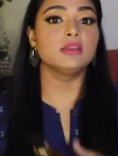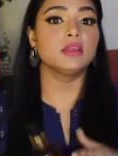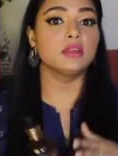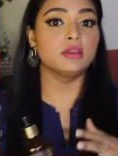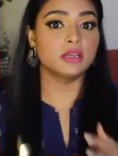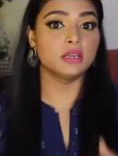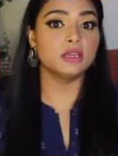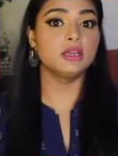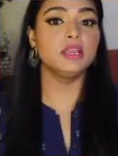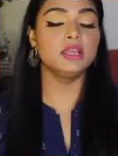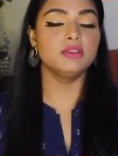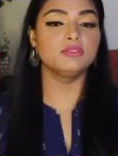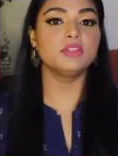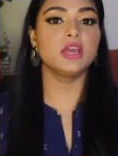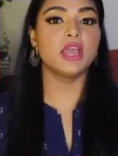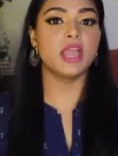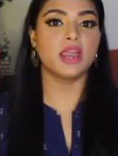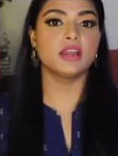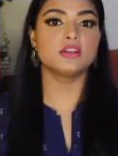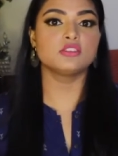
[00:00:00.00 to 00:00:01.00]
it did leave
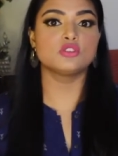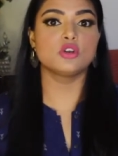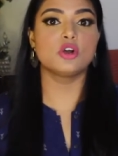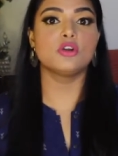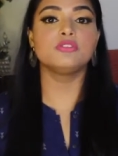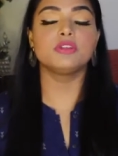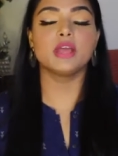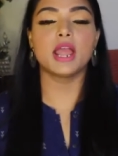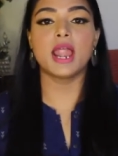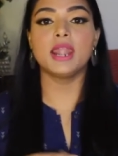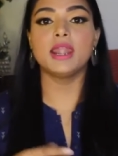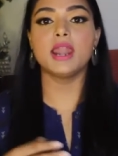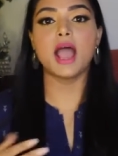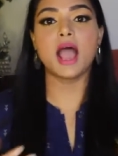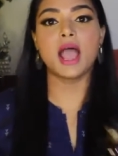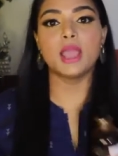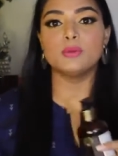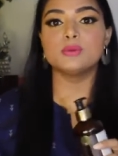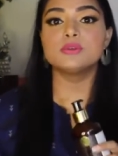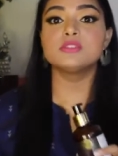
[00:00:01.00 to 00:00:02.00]
the hair soft and
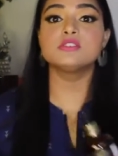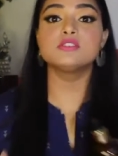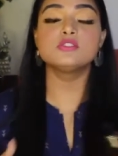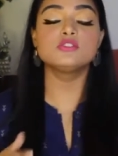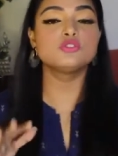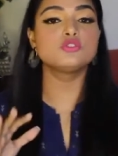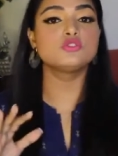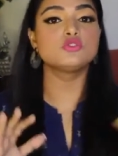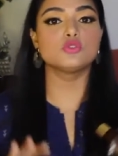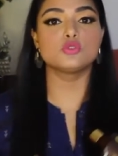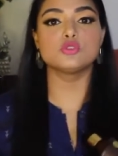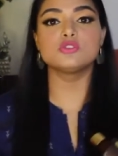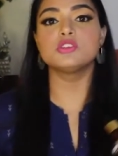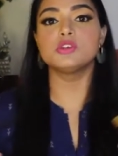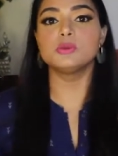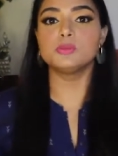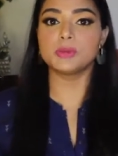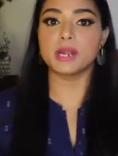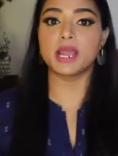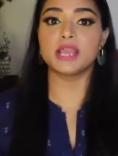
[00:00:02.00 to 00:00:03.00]
i was just so
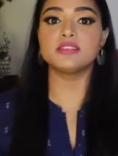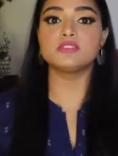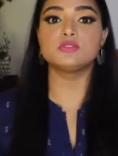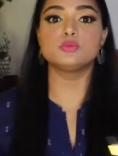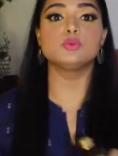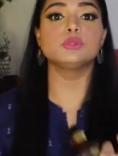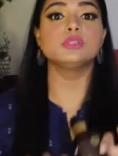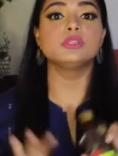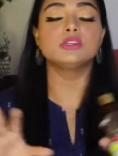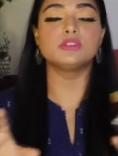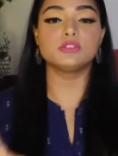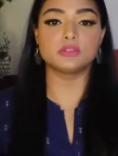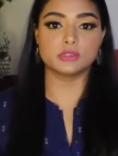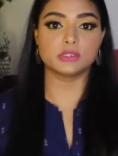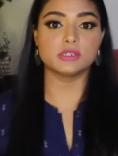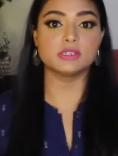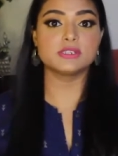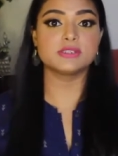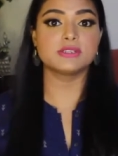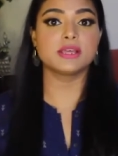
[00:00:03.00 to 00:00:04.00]
surprised with the
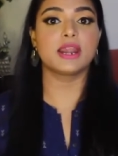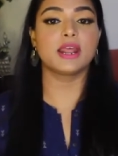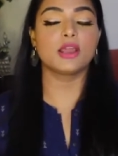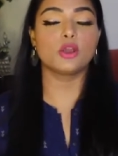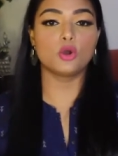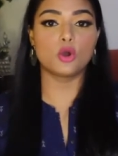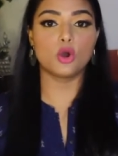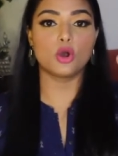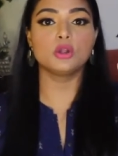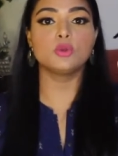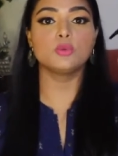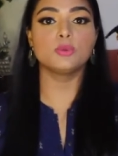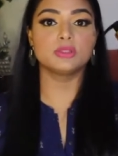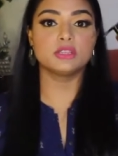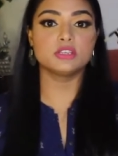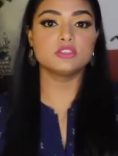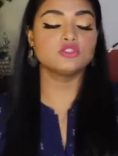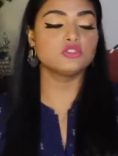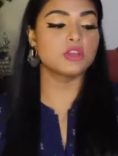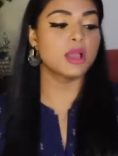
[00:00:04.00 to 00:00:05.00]
results that i got
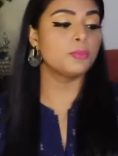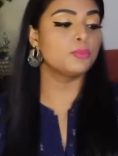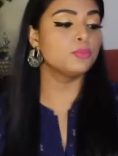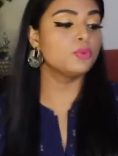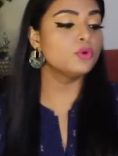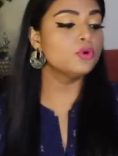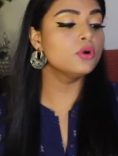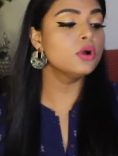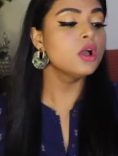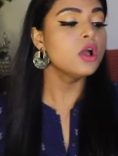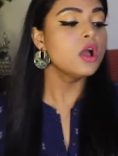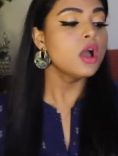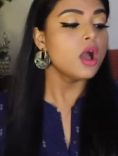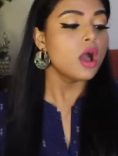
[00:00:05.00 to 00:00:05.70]
with this shampoo